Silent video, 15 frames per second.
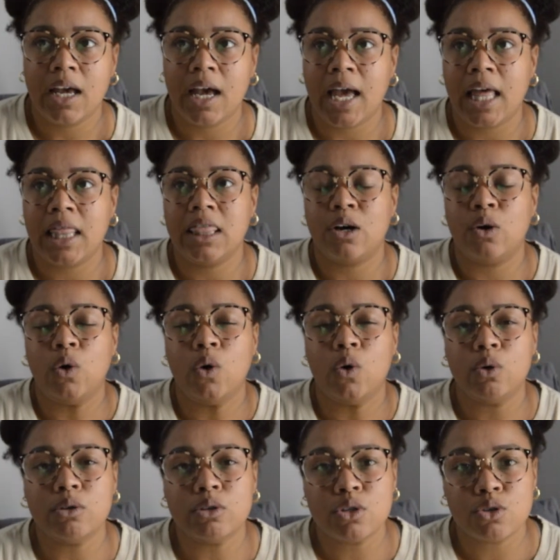and the
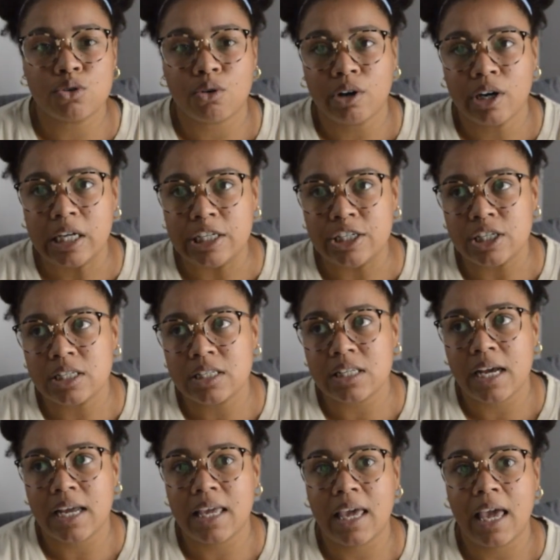whole story just
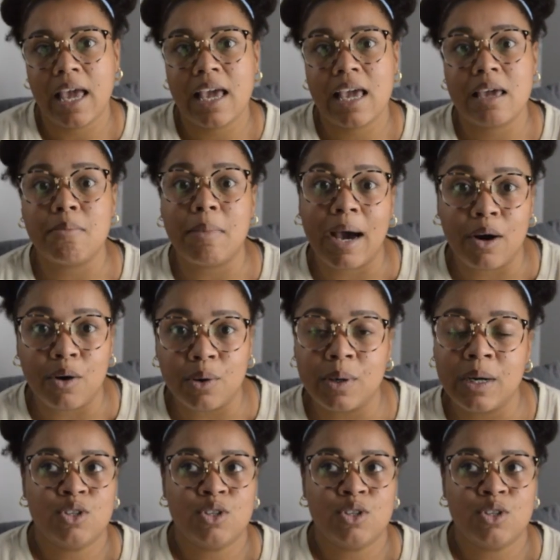like came out.